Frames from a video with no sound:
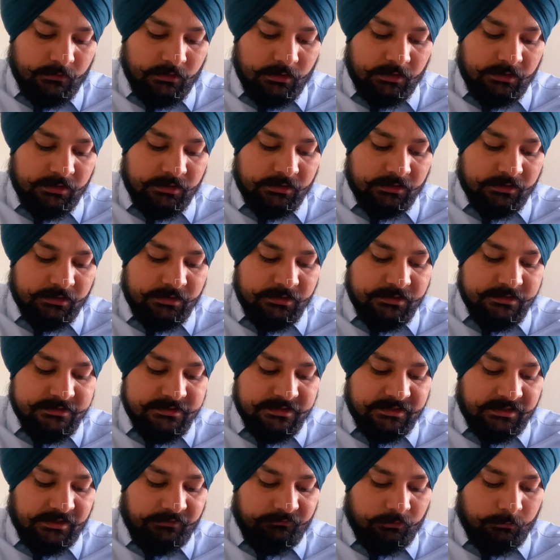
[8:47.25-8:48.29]

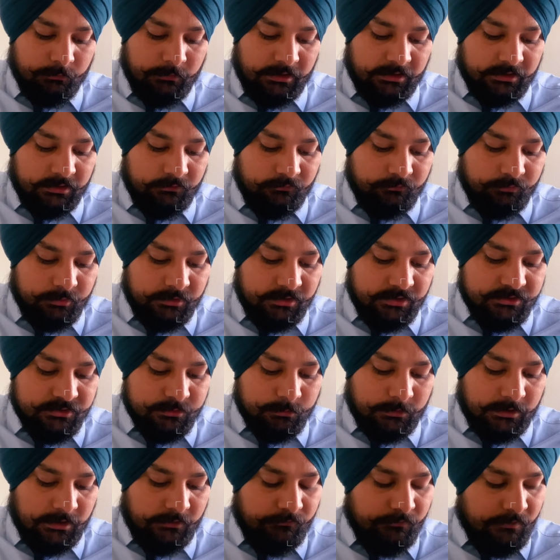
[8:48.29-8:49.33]
increasing our magnification
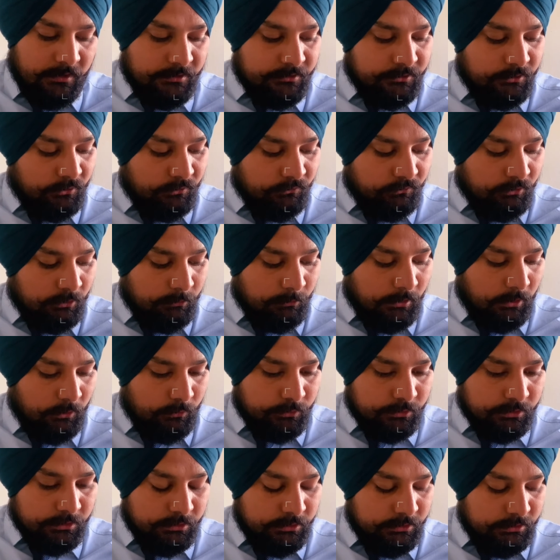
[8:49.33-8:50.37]
by a factor of
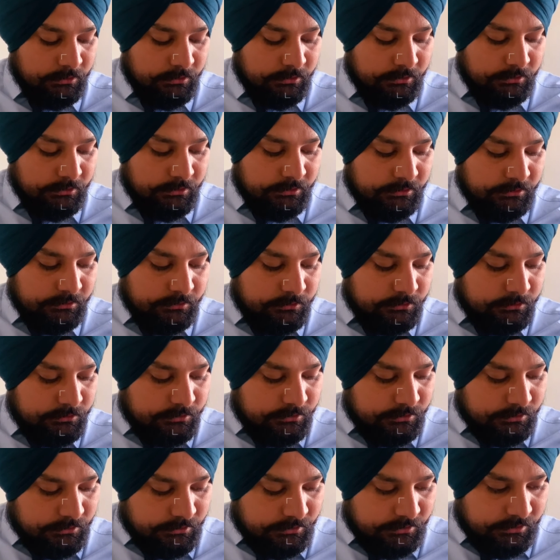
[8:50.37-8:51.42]
about
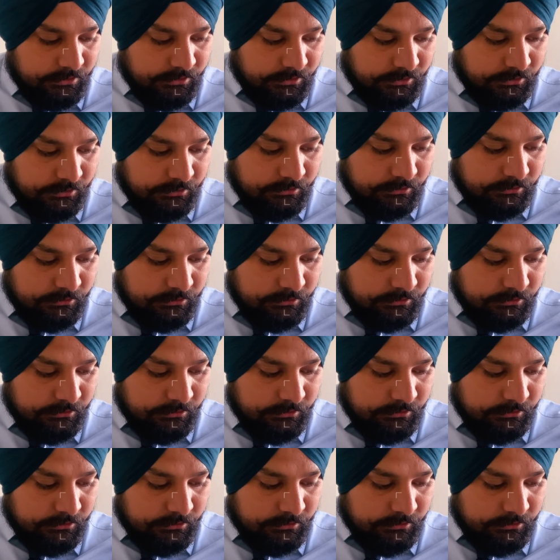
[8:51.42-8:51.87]
30.